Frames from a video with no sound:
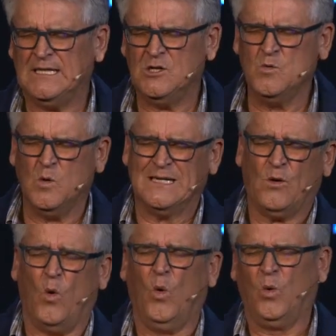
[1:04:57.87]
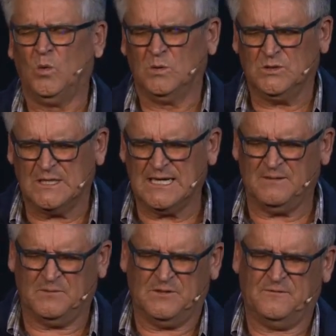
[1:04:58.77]
You want all to
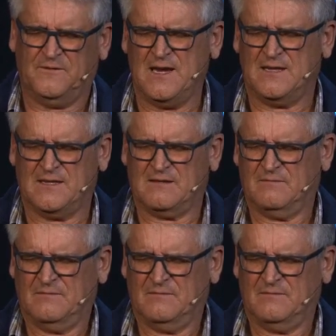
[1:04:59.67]
come to faith.